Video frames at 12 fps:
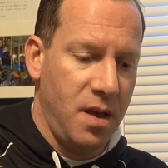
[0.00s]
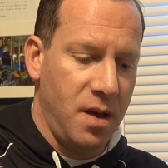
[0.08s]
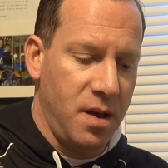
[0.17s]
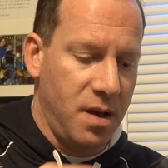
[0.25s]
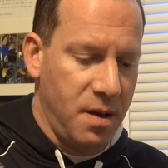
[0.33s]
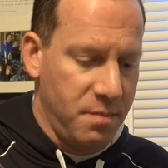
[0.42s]

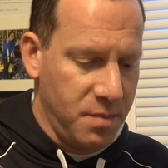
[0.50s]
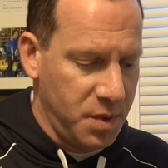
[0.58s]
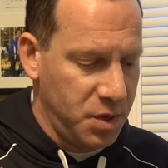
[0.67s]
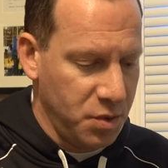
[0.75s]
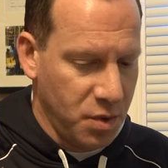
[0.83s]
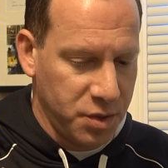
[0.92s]
Um,
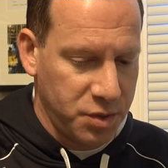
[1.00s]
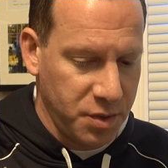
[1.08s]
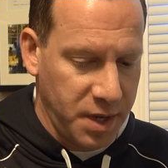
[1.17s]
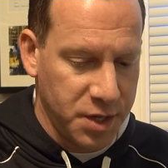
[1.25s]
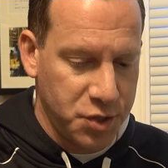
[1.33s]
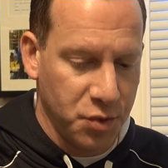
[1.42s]
you
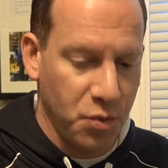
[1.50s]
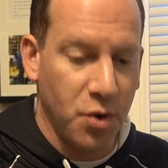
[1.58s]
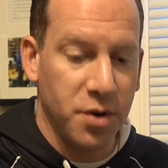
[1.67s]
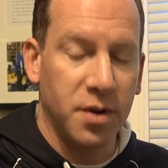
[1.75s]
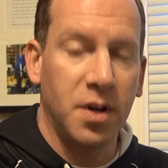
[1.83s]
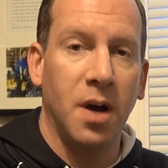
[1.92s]
also get your
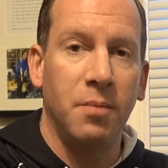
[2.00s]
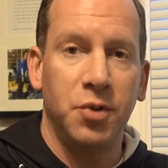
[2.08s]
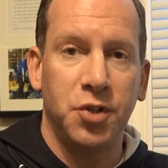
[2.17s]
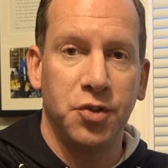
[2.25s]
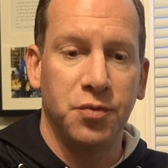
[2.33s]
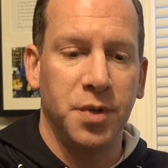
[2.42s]
water cup,
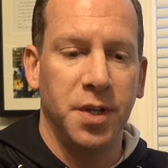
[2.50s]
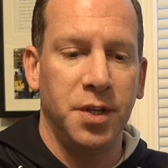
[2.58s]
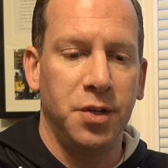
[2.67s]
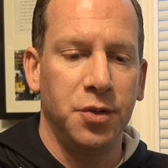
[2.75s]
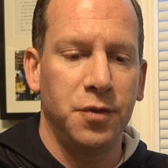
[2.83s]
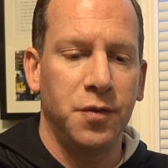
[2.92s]
which is
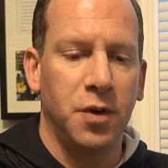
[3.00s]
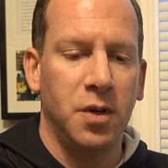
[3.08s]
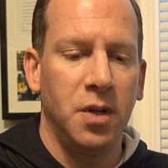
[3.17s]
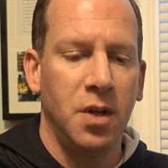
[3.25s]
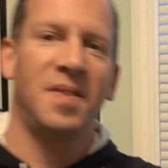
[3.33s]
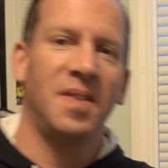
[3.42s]
really
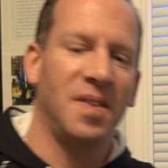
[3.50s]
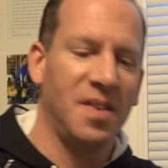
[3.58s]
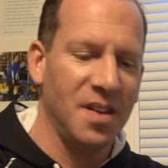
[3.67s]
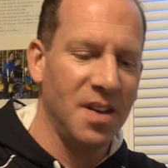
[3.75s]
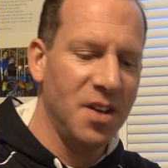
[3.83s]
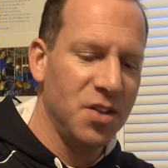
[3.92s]
useful.
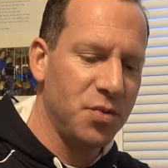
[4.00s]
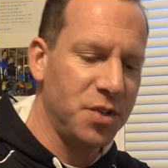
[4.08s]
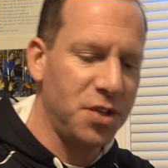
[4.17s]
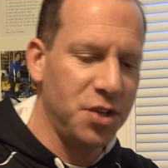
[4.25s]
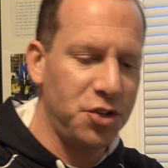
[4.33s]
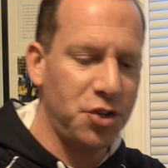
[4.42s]
So
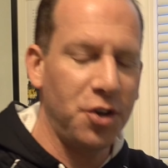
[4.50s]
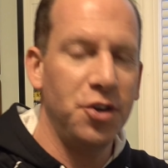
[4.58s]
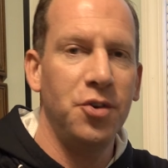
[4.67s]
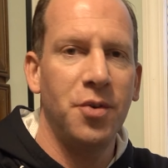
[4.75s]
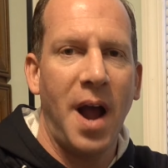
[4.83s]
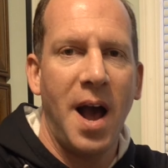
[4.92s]
it's going to show
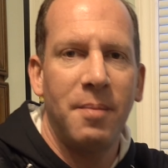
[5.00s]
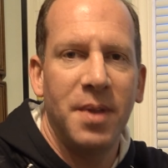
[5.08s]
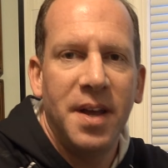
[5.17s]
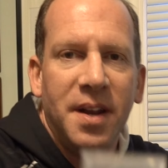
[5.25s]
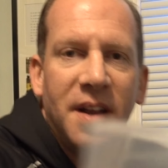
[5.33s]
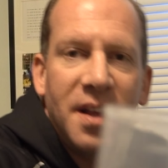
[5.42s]
you
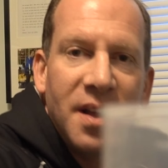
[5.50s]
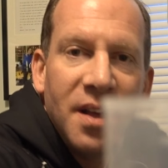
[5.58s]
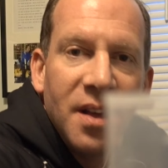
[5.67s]
omelet